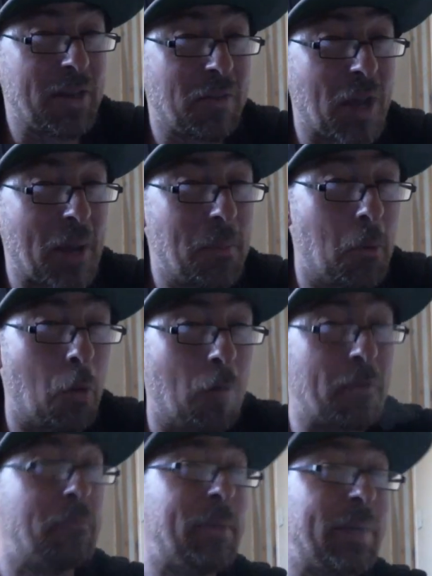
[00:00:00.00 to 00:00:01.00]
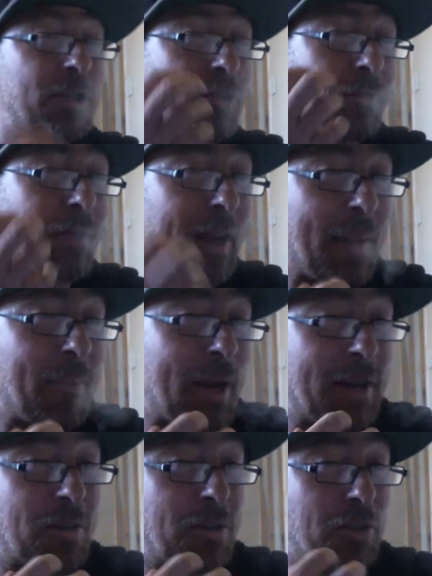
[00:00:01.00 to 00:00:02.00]
You get more of a mixture of the
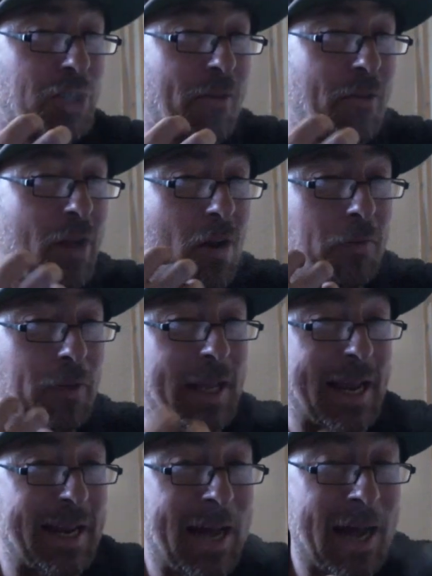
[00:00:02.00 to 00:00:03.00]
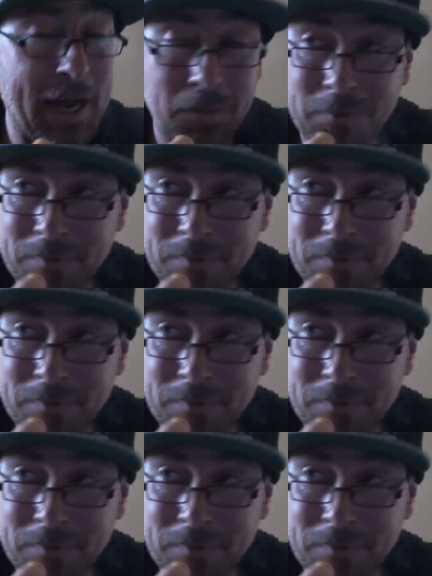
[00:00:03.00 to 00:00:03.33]
lemonade and the cherry on the inhale.